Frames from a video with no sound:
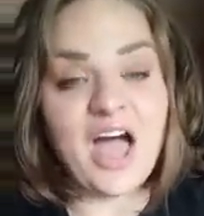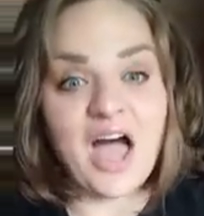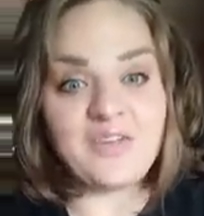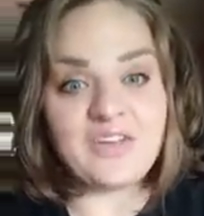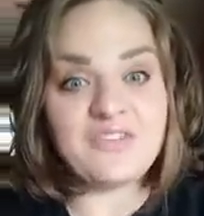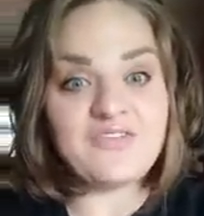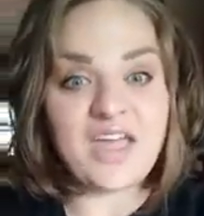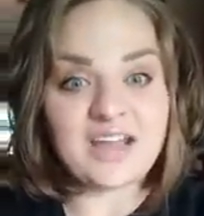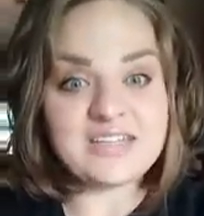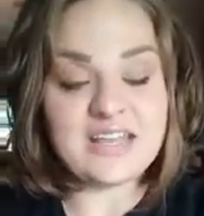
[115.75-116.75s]
of an
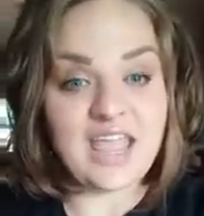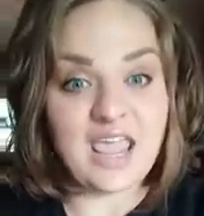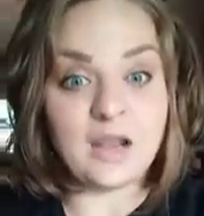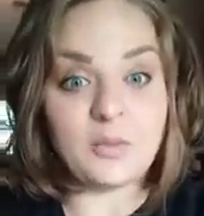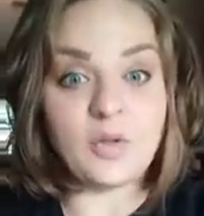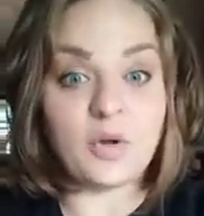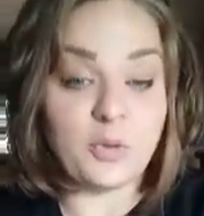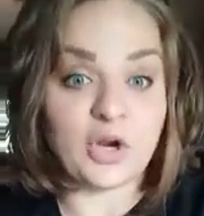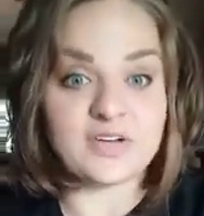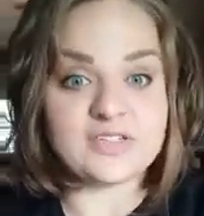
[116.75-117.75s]
infected animal or
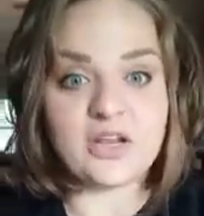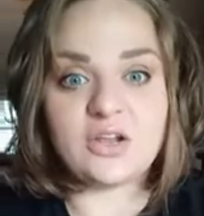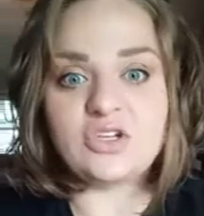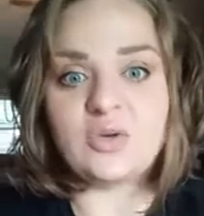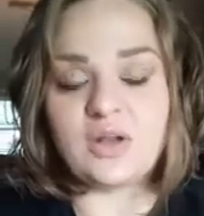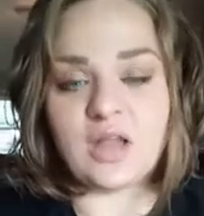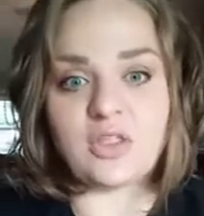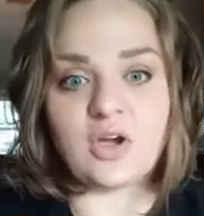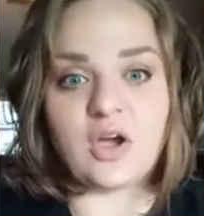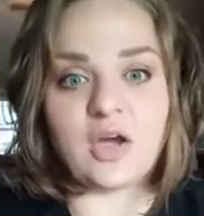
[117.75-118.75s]
person to
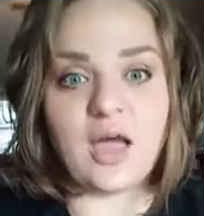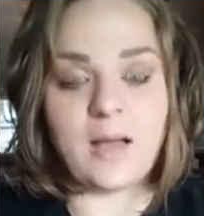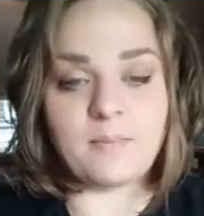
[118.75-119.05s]
another